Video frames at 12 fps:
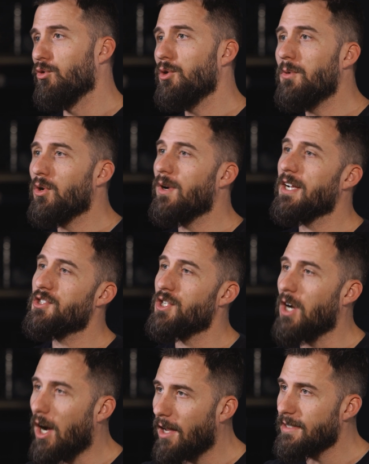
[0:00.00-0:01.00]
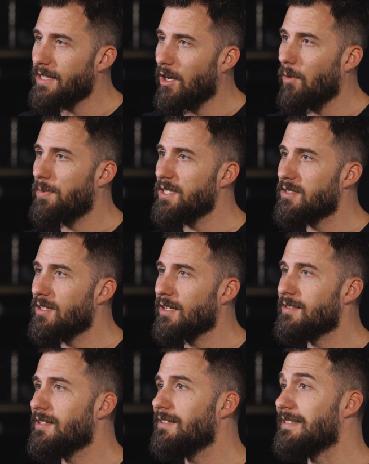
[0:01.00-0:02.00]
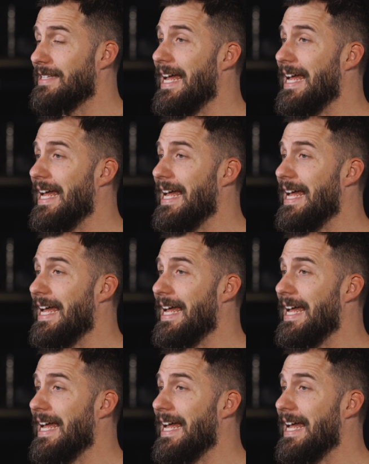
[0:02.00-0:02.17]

room correction on the LP-6s,